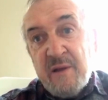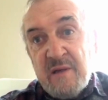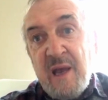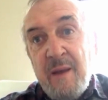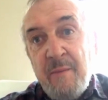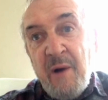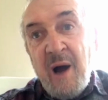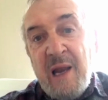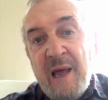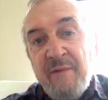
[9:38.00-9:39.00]
at the same
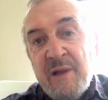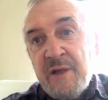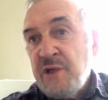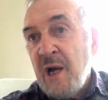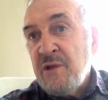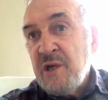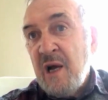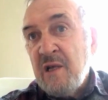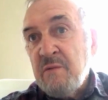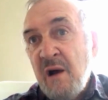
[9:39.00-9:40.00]
high level that
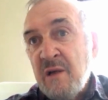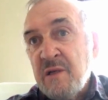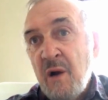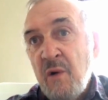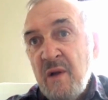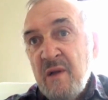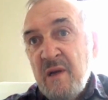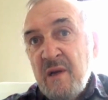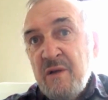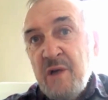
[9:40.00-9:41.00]
John Giles was. So
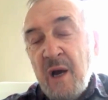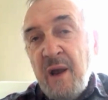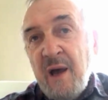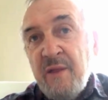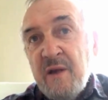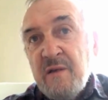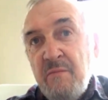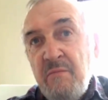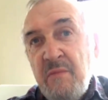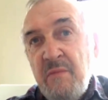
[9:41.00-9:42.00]
John had
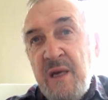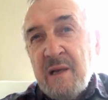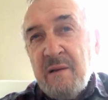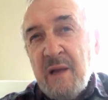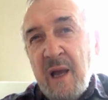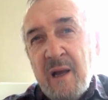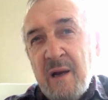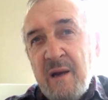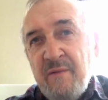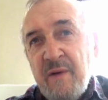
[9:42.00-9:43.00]
this immediate
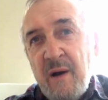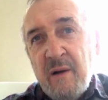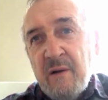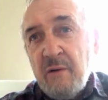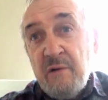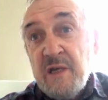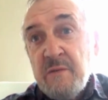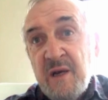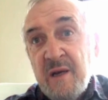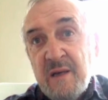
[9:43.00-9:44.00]
kind of
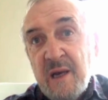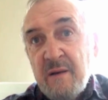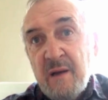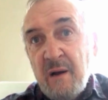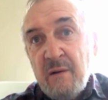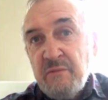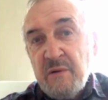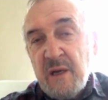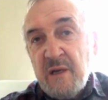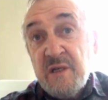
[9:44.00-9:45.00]
charisma and our
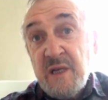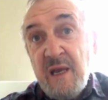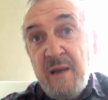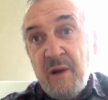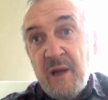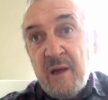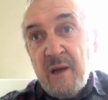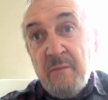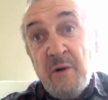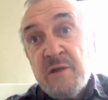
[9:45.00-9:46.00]
esteem,
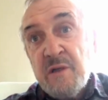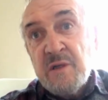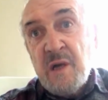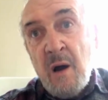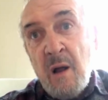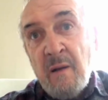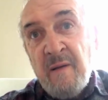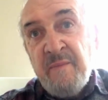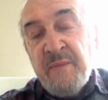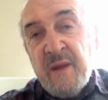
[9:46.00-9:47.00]
like, amongst us
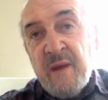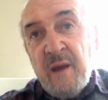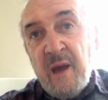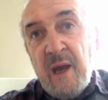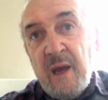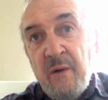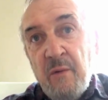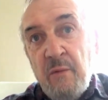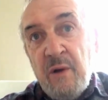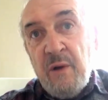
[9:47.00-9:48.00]
all.
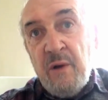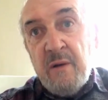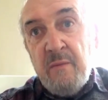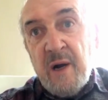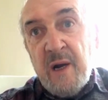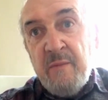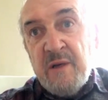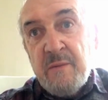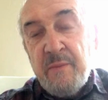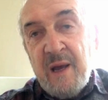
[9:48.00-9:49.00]
We'd all admired
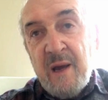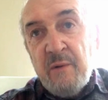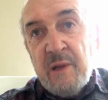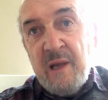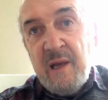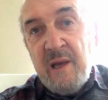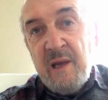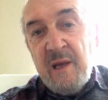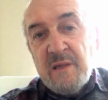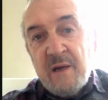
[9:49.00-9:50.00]
him as a player with
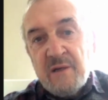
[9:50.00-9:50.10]
Leeds